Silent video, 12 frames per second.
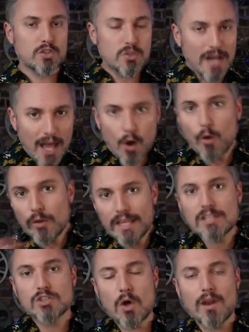So not
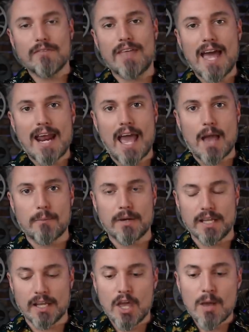only is all of that
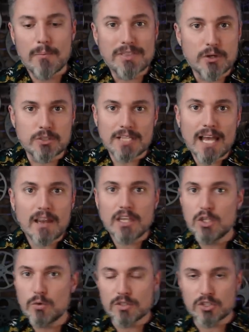happening, but they're
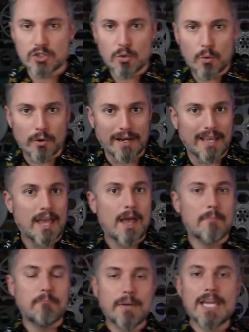telling you the story
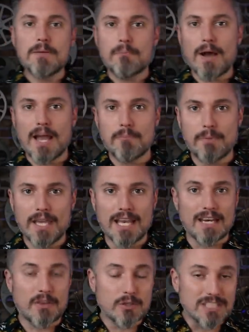beat by
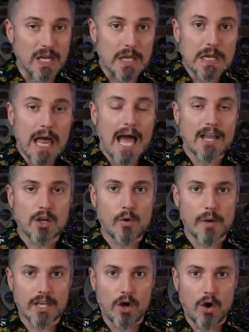beat. There's a lot
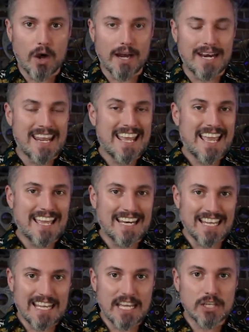going on
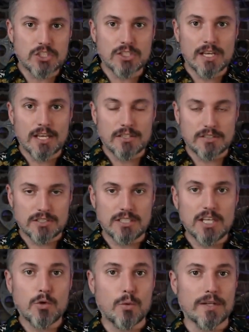in each
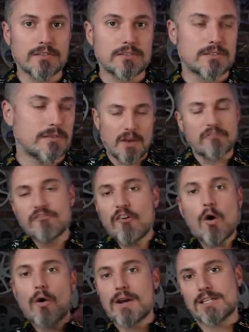sequence that
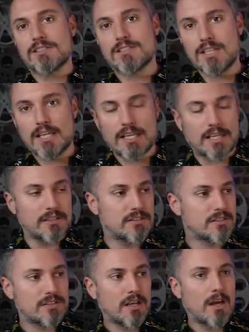far
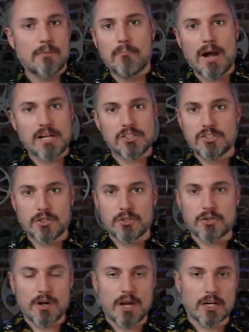exceeds monster
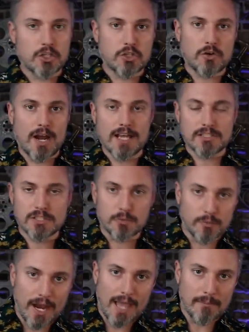truck tries to
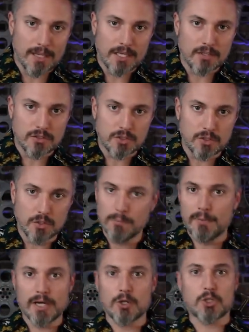ram into
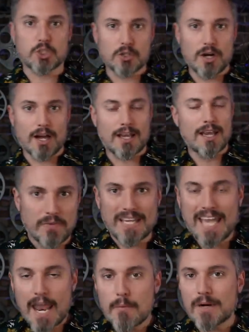bigger truck. The
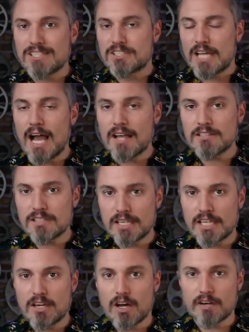camera is
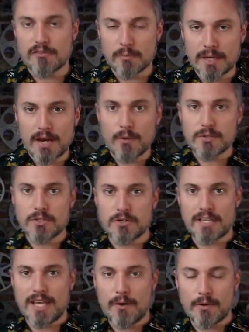constantly cutting from character
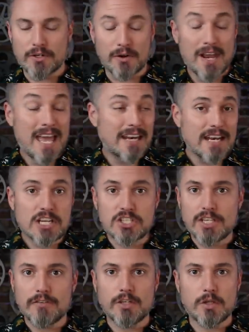to character, not
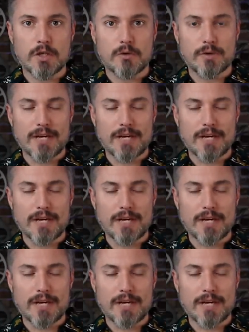just giving you their